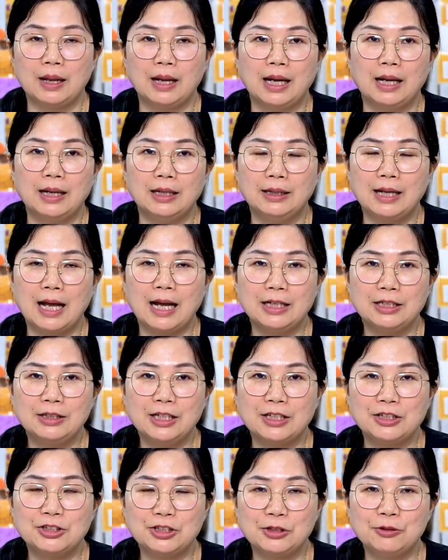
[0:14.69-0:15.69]
and
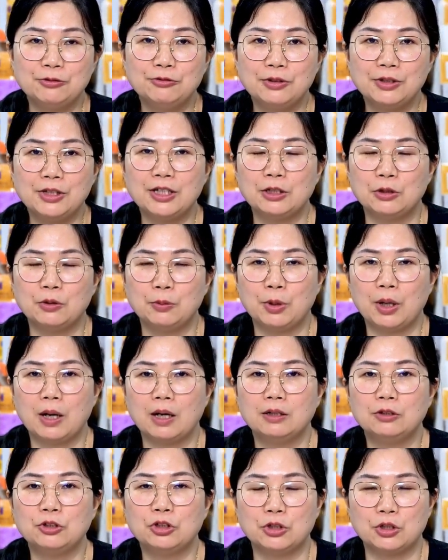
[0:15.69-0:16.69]
adhesive
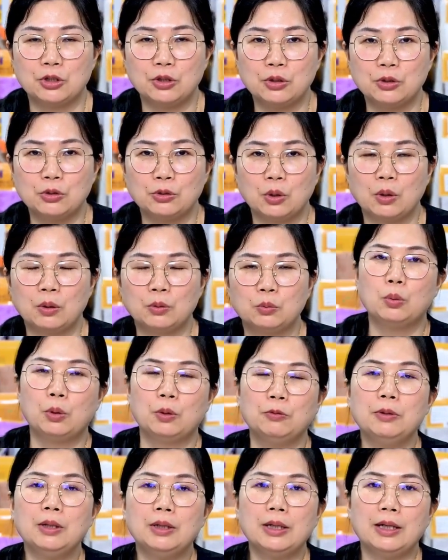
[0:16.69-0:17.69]
needle-punched
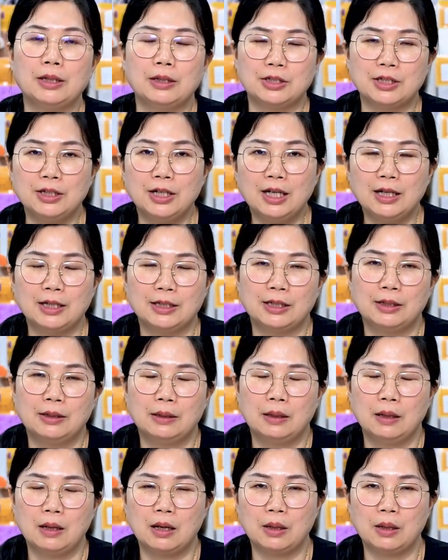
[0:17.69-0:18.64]
nonwoven interlining.